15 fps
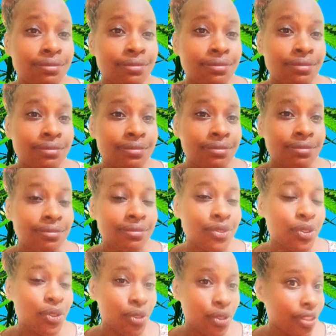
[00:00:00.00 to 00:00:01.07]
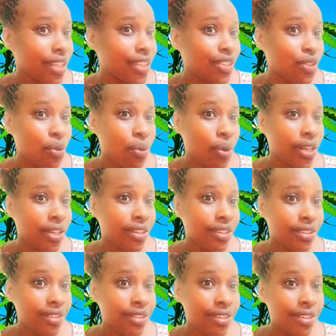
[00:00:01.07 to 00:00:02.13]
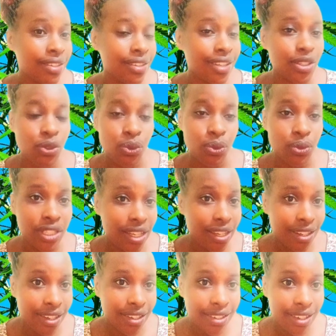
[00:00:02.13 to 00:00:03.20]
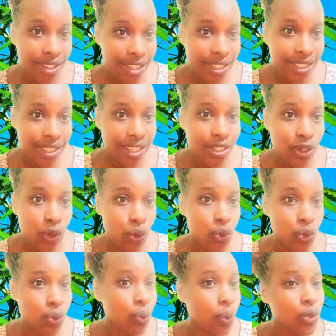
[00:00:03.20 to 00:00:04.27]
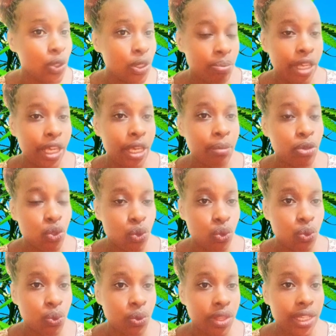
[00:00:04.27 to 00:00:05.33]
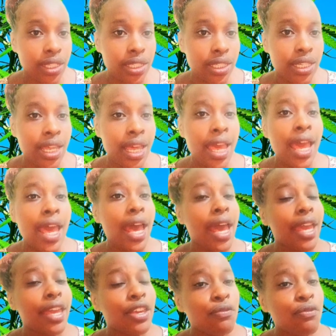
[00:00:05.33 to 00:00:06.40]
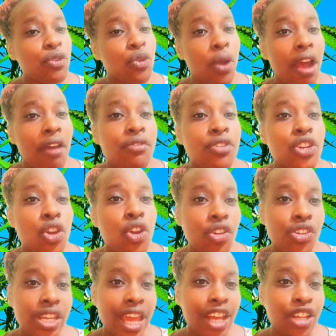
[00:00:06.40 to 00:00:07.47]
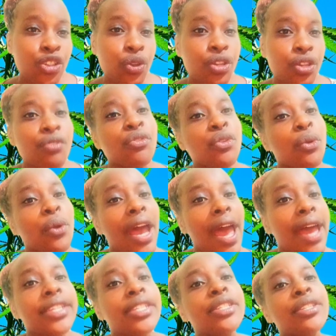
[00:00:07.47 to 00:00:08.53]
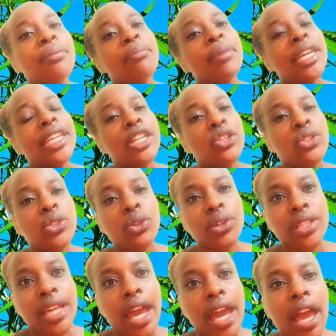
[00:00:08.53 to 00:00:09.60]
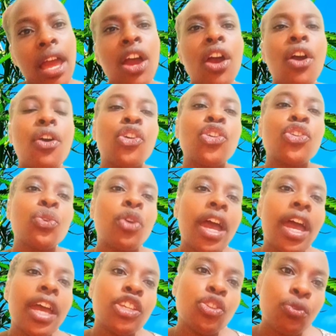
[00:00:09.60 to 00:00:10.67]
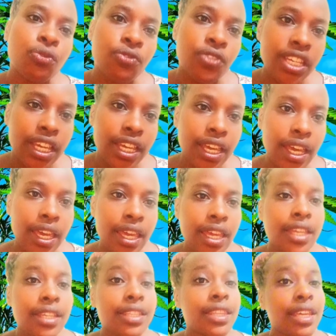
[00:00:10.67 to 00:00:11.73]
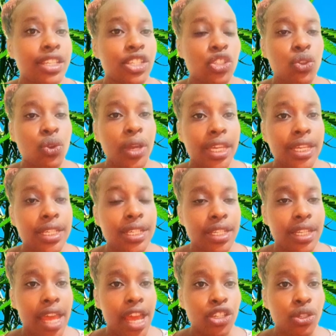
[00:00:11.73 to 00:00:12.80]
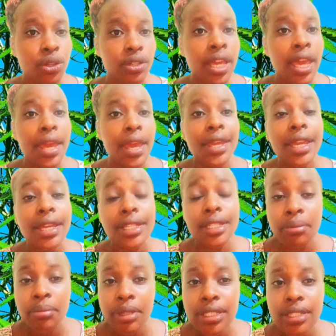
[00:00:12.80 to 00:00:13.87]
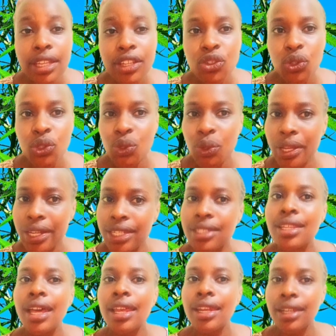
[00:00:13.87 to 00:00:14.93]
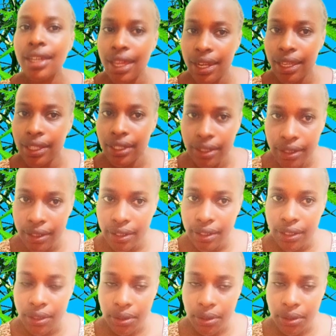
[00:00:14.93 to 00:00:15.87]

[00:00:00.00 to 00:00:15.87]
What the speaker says: there's no one that won't understand or won't be able to do that. If you have no reaction, if you add baking soda or you add your vinegar and there is no any reaction, it means that your soil is alkaline. Okay.